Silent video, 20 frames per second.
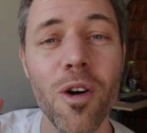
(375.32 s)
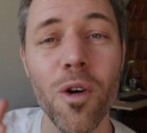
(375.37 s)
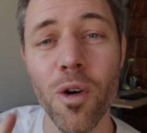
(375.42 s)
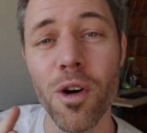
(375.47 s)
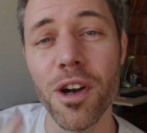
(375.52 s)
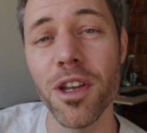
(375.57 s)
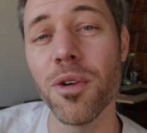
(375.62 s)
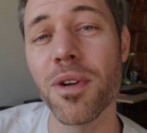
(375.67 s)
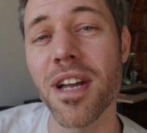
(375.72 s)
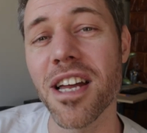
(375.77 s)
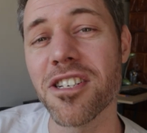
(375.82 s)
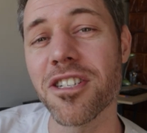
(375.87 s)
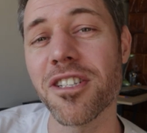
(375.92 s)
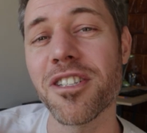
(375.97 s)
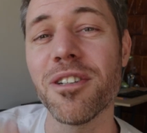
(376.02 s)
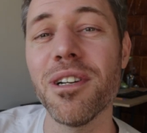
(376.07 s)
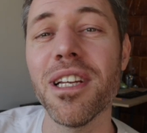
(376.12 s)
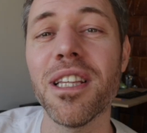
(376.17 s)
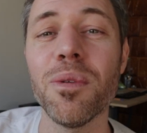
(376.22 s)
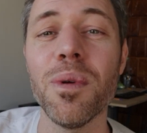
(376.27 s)
Or you can
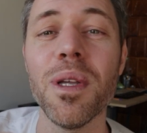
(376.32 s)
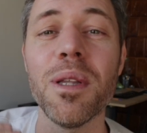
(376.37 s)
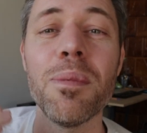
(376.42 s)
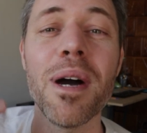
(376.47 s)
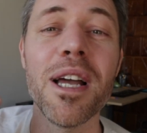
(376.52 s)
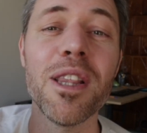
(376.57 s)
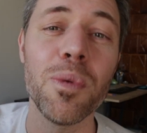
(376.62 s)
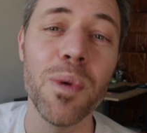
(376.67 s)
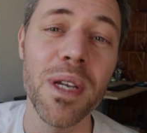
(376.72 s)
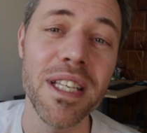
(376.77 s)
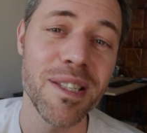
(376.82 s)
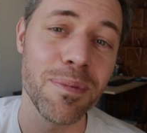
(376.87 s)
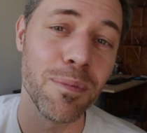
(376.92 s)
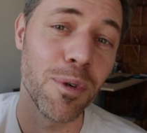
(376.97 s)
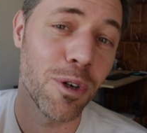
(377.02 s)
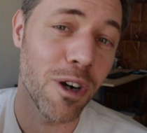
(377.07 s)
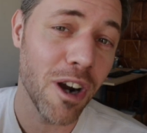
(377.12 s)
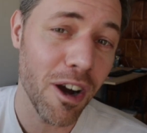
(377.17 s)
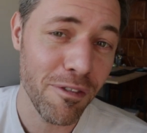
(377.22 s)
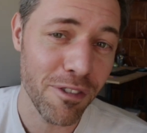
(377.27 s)
just retweet my tweets
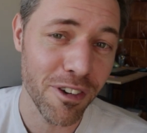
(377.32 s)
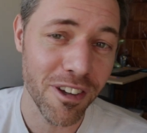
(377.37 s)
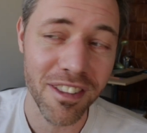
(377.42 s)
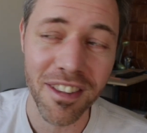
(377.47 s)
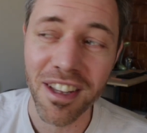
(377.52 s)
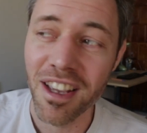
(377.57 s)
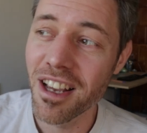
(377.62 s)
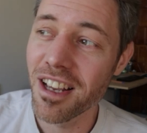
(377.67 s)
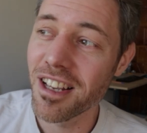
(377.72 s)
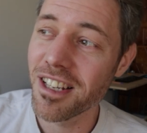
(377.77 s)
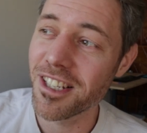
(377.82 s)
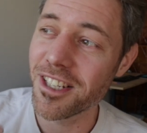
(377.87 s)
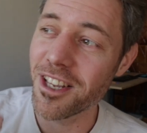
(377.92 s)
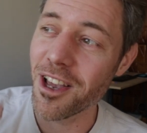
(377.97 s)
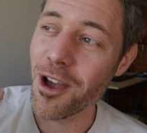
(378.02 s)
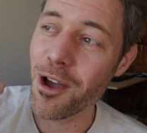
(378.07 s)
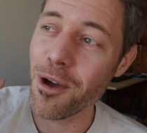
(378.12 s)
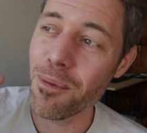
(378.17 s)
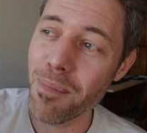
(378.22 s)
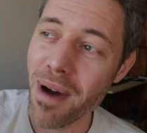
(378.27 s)
more often,
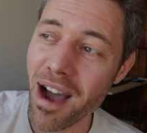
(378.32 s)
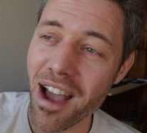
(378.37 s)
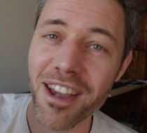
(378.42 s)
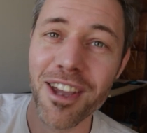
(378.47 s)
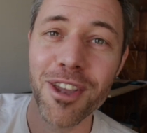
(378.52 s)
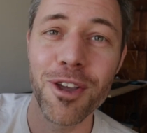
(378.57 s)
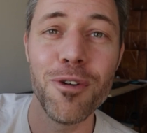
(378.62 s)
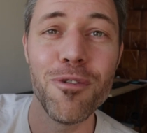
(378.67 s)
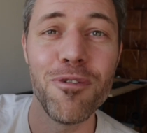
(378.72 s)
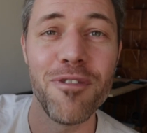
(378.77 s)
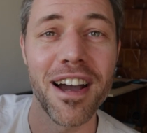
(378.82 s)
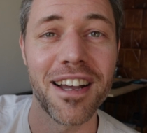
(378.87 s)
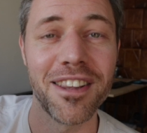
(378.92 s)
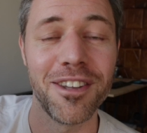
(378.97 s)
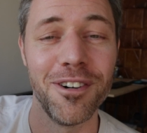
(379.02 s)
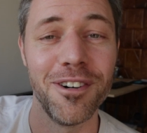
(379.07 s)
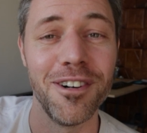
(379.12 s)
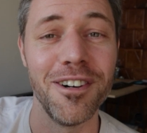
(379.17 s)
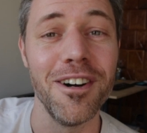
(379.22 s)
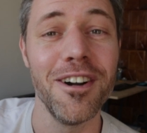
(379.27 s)
so my Q
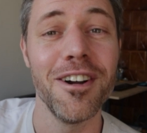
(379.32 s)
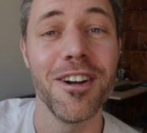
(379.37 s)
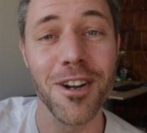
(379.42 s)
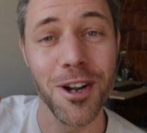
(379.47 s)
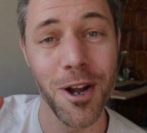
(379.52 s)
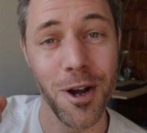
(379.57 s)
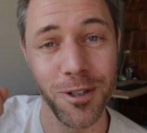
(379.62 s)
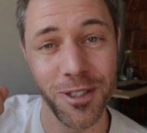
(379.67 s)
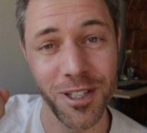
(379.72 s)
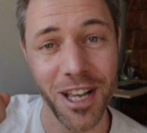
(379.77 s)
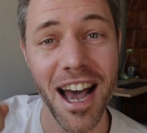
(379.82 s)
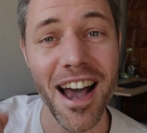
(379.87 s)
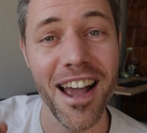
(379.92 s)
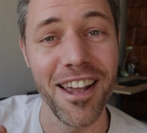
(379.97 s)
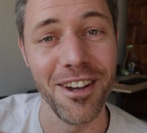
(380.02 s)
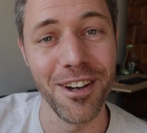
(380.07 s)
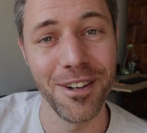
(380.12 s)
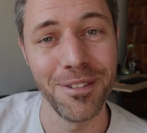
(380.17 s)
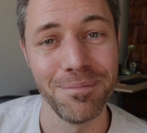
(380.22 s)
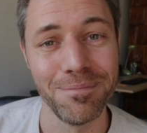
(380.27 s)
factor goes
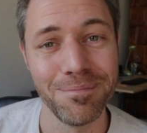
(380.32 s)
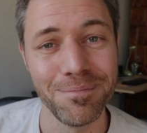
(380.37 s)
higher.